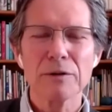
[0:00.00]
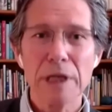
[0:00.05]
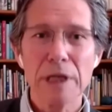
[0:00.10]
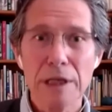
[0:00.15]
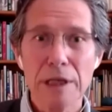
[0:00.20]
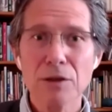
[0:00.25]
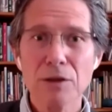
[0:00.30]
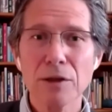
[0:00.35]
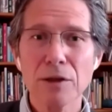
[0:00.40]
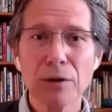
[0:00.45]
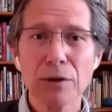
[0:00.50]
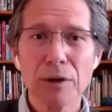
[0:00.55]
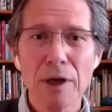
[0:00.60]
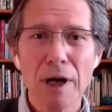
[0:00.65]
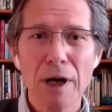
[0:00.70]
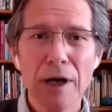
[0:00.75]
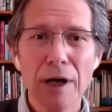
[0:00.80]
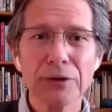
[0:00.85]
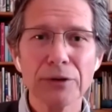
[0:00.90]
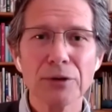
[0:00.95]
into your
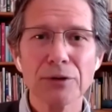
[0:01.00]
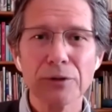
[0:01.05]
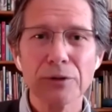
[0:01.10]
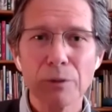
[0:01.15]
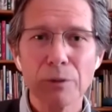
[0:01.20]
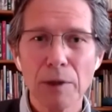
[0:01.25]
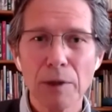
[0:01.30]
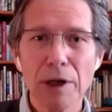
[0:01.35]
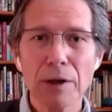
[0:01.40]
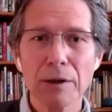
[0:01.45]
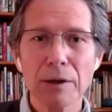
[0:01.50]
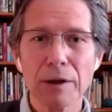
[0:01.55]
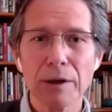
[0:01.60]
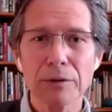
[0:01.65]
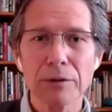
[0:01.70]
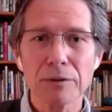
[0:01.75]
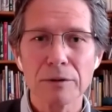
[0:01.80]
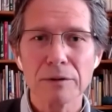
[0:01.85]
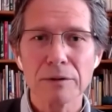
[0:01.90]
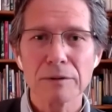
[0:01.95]
conscious
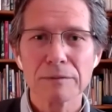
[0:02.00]
awareness.